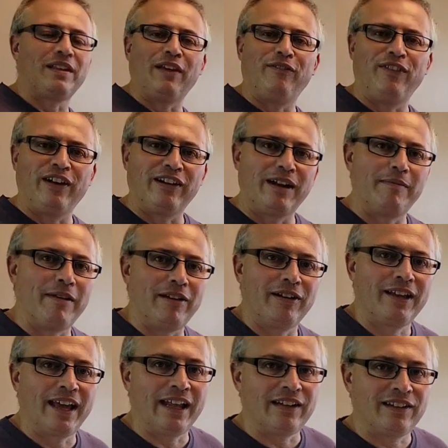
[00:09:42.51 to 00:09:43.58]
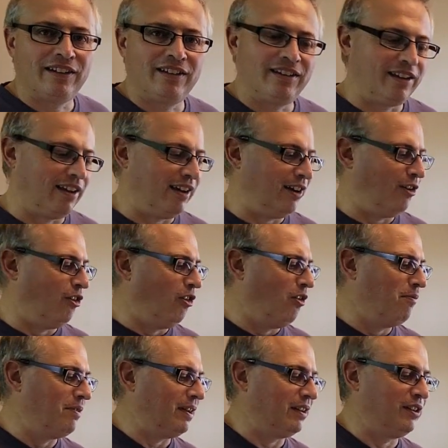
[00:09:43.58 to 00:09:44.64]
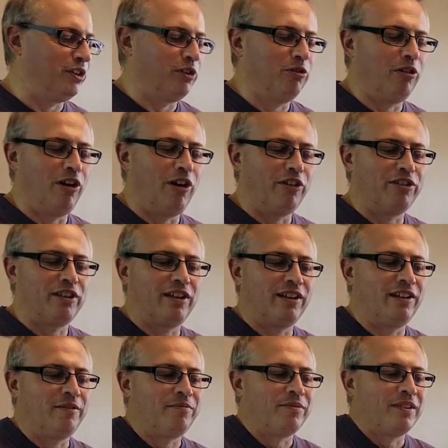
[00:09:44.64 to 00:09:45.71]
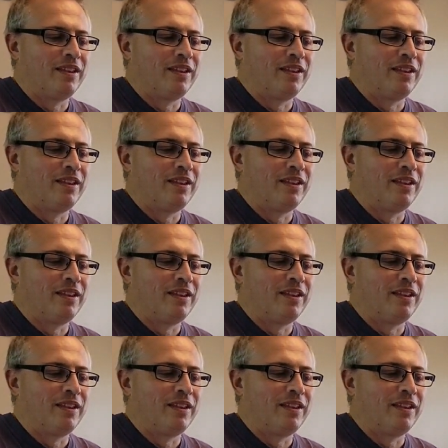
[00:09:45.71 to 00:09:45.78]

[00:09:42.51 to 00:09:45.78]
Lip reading: I figured I better get home and do all the